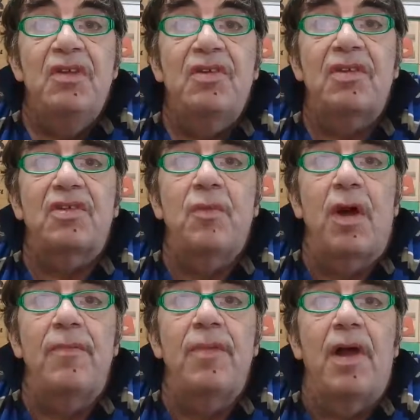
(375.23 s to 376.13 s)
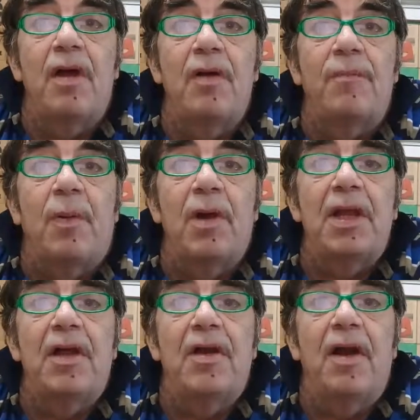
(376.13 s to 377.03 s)
Just one
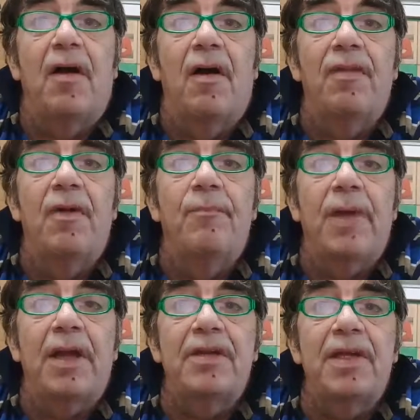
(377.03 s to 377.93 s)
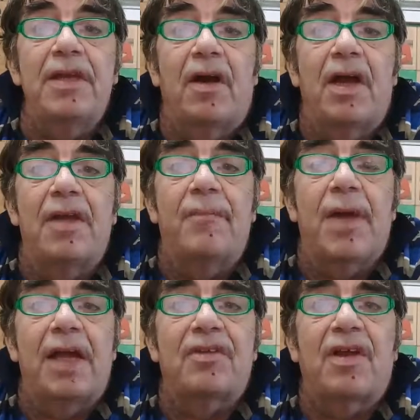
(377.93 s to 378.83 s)
point on the Monday night
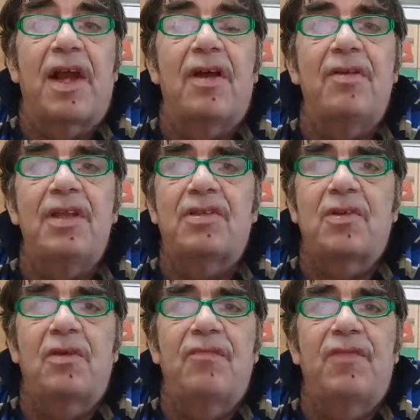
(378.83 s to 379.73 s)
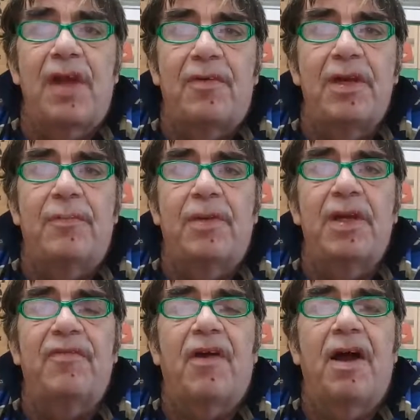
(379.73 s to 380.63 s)
match. I only saw very
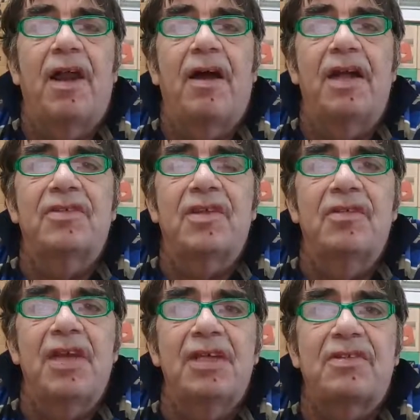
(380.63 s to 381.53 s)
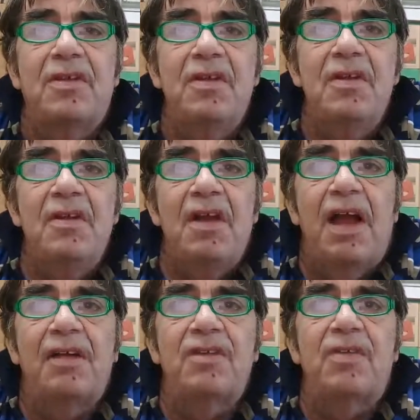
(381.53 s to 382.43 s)
brief highlights of this,
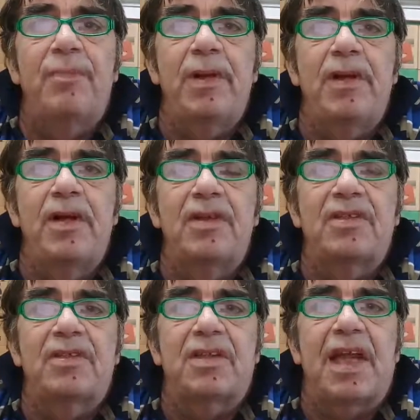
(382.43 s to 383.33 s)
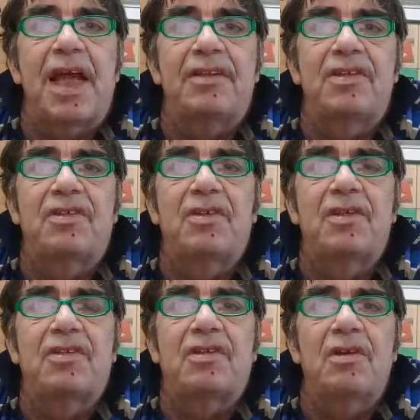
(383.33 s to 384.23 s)
and Spurs cantered to
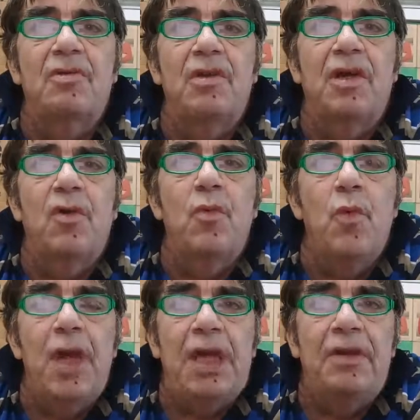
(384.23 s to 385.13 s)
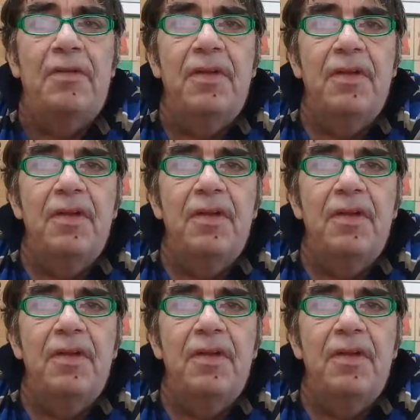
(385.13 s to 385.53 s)
a 2-0 win.